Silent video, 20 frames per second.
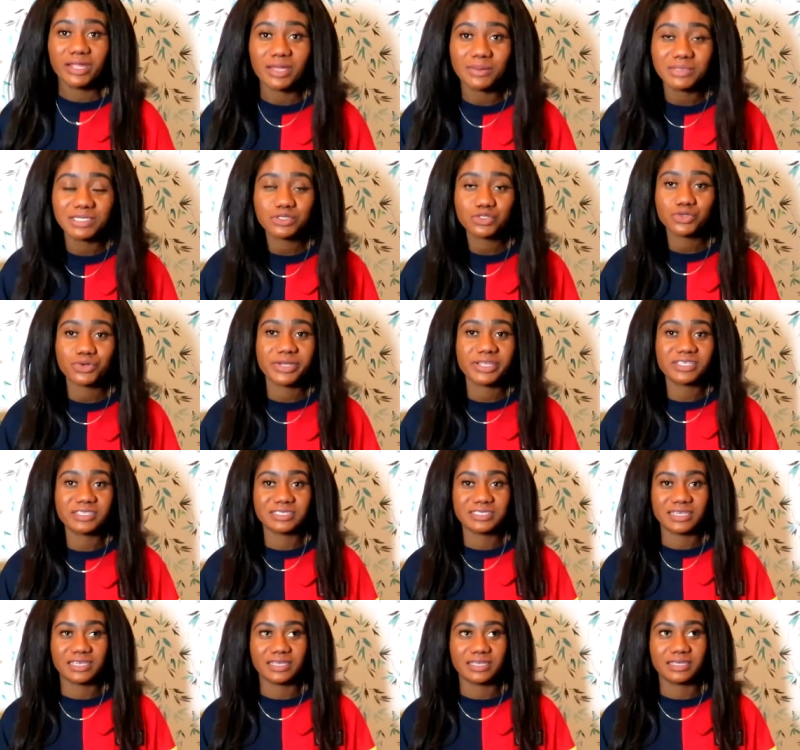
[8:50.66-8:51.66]
I'm just trying to
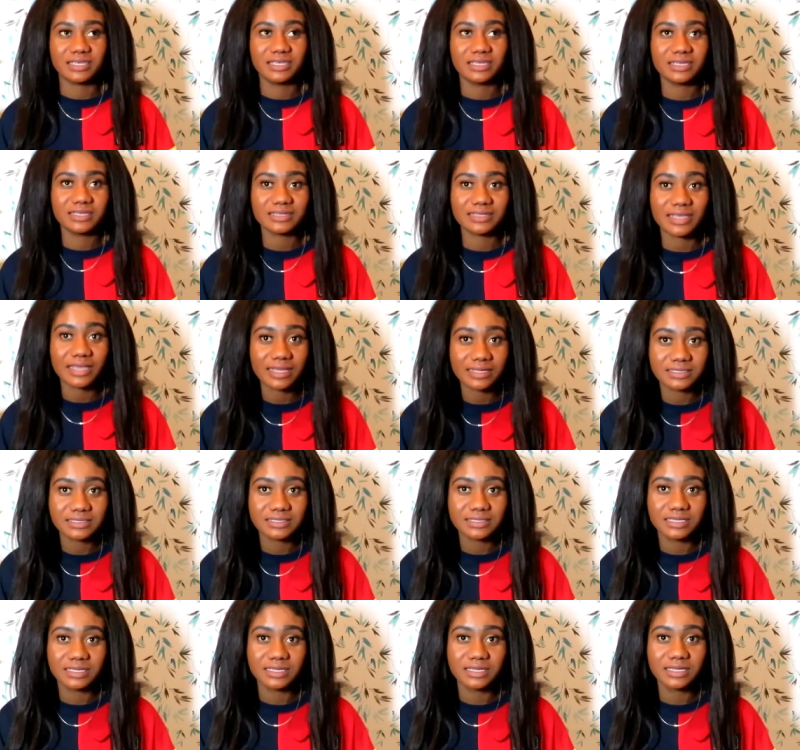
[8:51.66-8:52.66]
say that
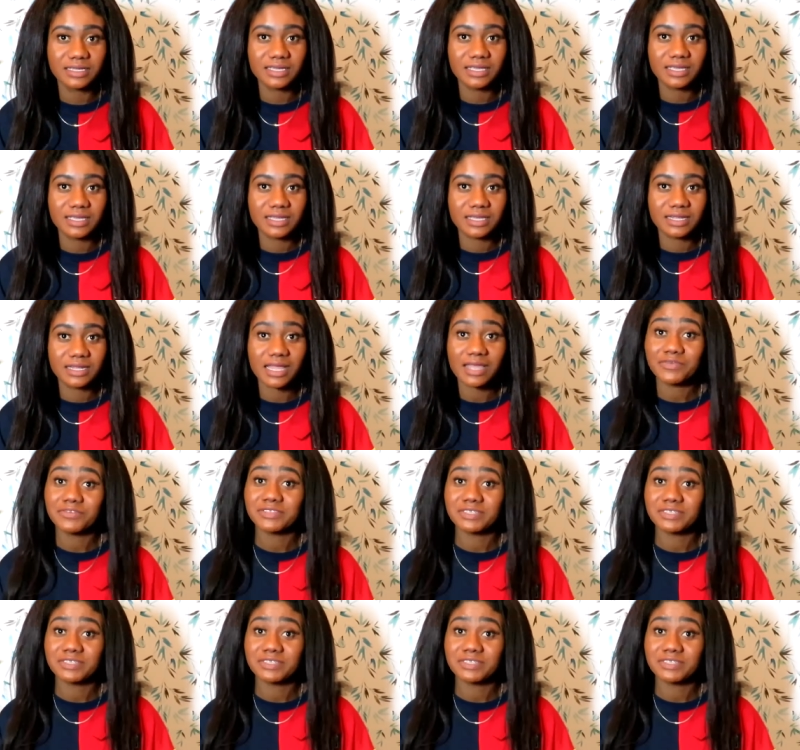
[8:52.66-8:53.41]
life